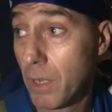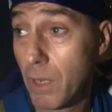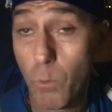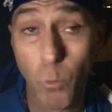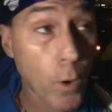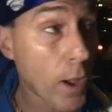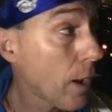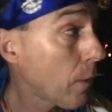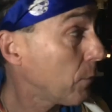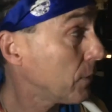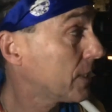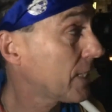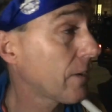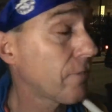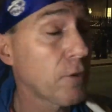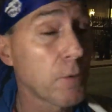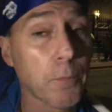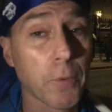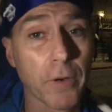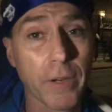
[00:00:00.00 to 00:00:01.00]
Where is
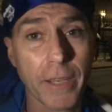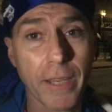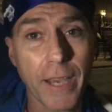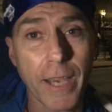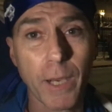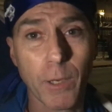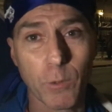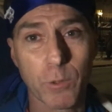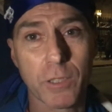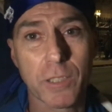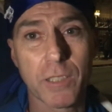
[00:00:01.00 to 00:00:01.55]
everybody else?